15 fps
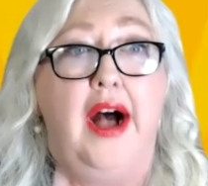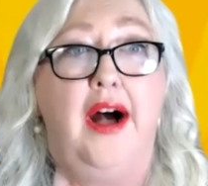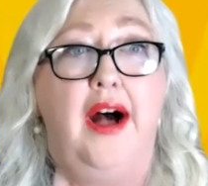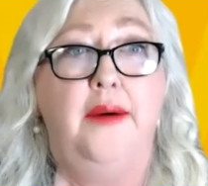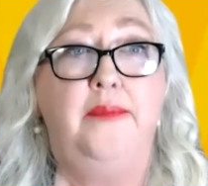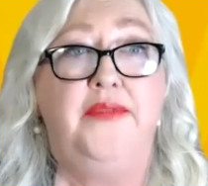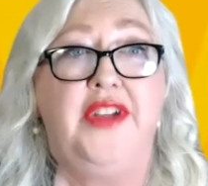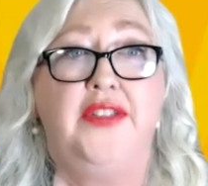
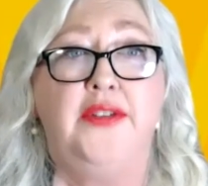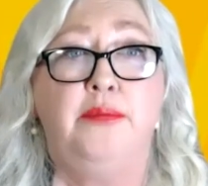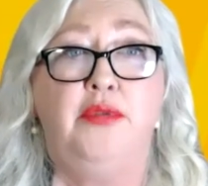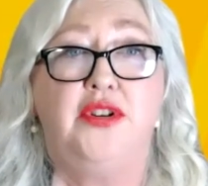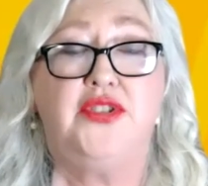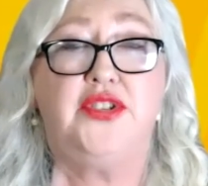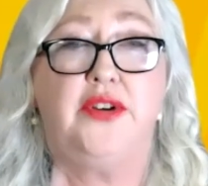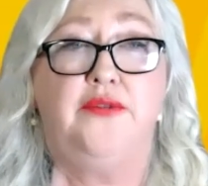The other
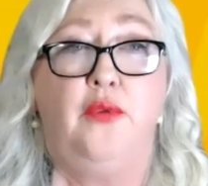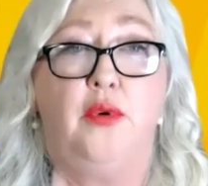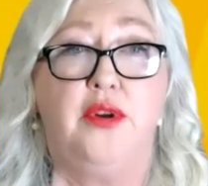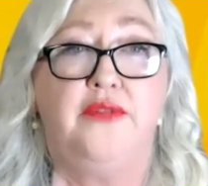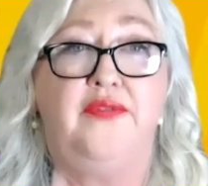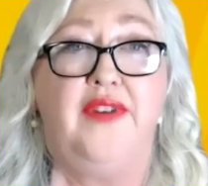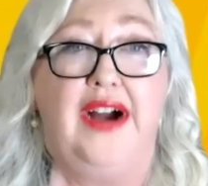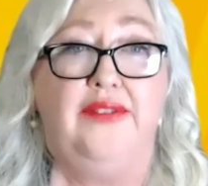books are
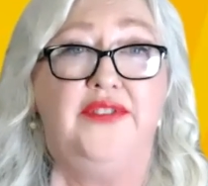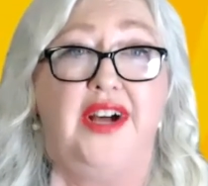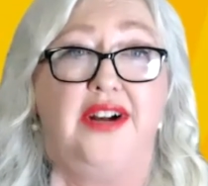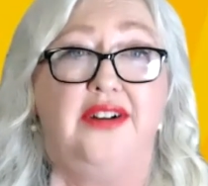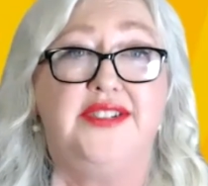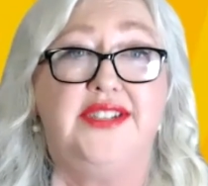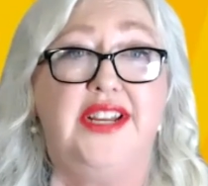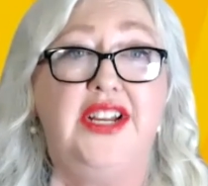$4 to
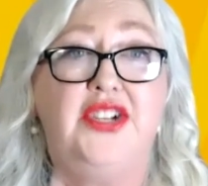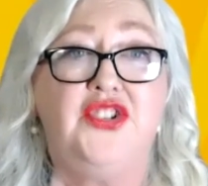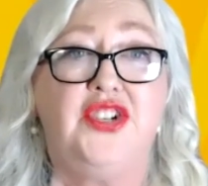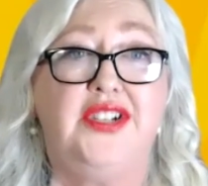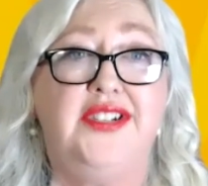$5 each,